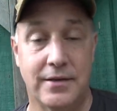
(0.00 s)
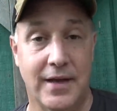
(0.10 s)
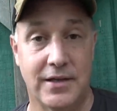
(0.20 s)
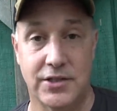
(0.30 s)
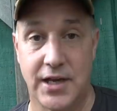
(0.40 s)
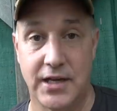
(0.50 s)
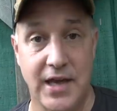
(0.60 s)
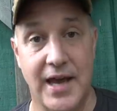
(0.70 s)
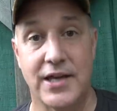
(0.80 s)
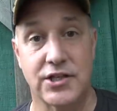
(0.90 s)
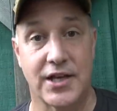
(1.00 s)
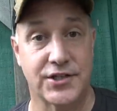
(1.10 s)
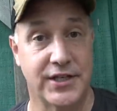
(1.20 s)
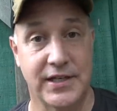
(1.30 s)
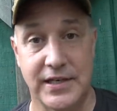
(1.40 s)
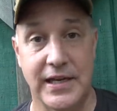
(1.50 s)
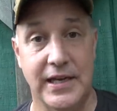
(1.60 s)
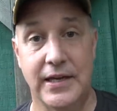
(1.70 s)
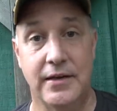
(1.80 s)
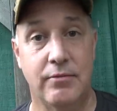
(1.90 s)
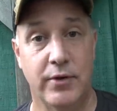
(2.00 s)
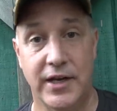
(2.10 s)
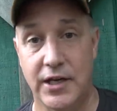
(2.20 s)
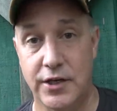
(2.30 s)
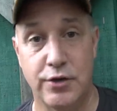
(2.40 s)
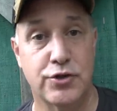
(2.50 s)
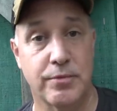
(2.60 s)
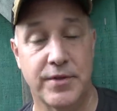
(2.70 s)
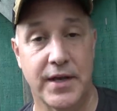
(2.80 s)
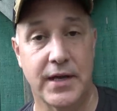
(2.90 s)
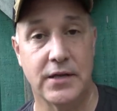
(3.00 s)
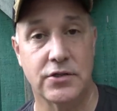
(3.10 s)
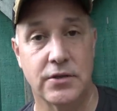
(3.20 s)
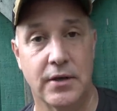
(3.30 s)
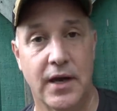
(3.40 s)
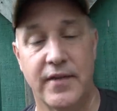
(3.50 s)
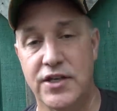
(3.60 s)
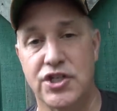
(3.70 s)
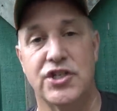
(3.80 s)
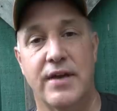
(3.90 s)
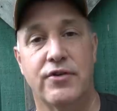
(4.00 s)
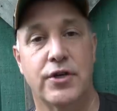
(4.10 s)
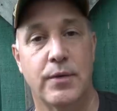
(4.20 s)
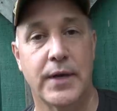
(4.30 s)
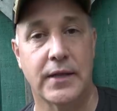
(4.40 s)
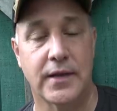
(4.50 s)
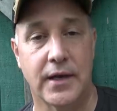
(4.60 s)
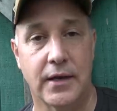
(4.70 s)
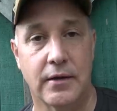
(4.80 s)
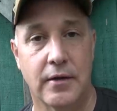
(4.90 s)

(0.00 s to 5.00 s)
They say, yes, I see a need. We need to do some things. And they just never do anything.